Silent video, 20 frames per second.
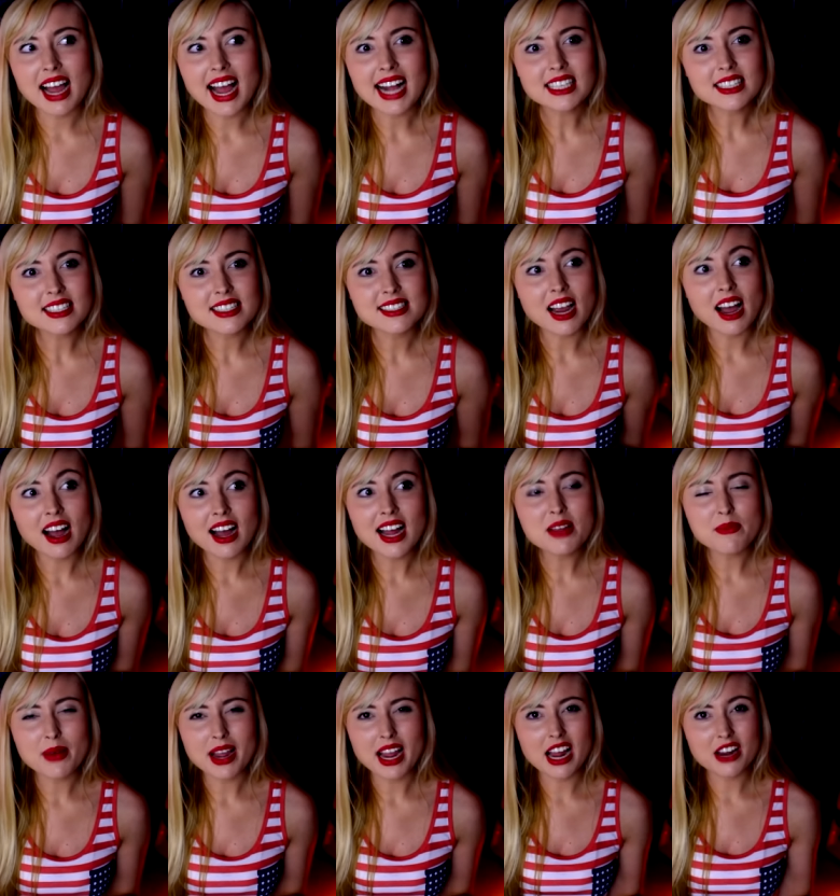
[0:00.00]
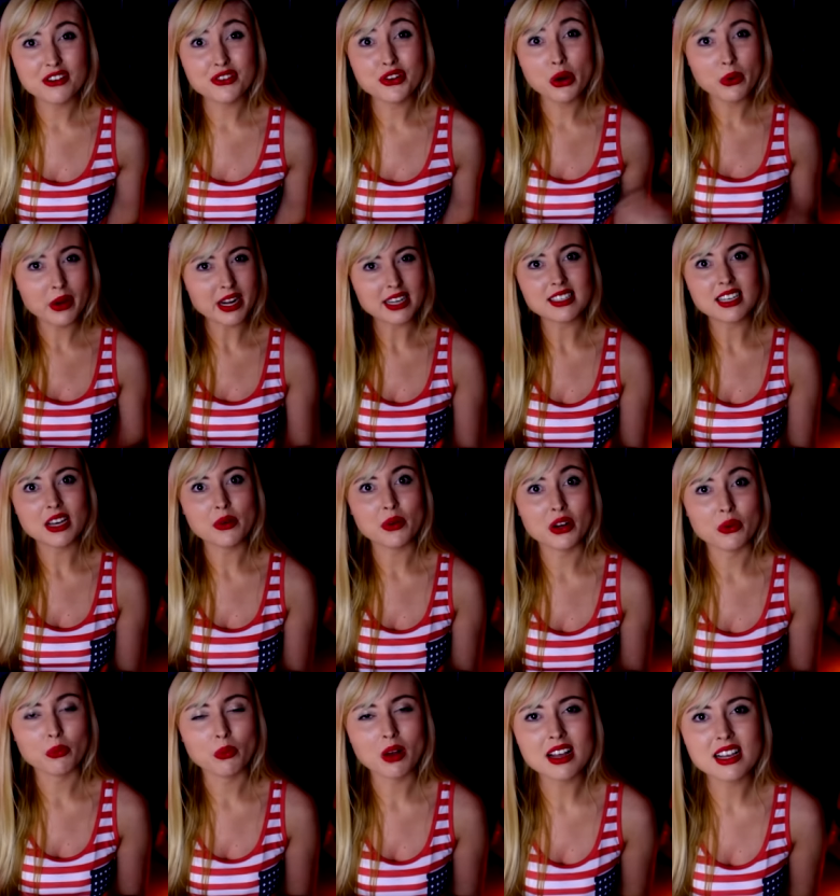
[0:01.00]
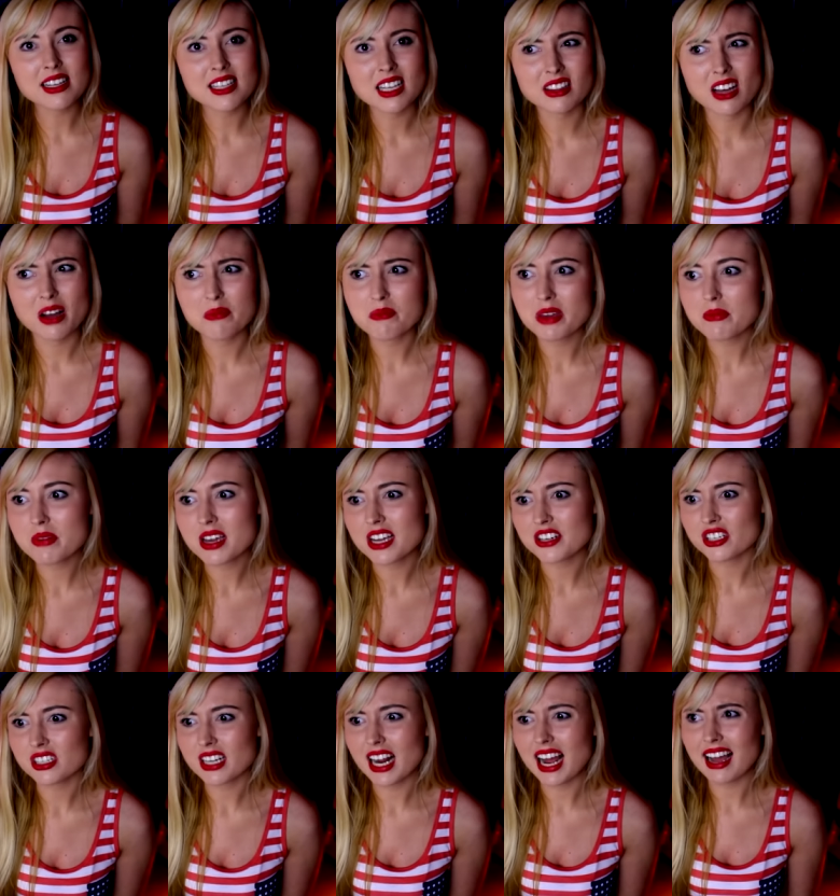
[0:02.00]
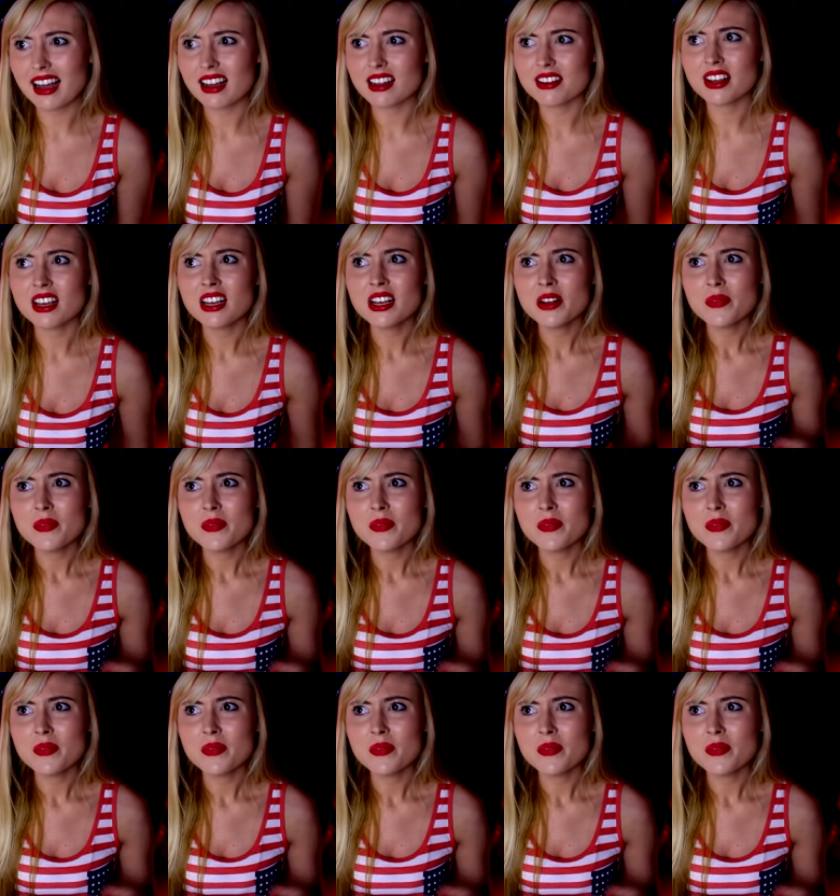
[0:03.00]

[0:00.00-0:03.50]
At the time, I had no idea what it was. I thought maybe I just had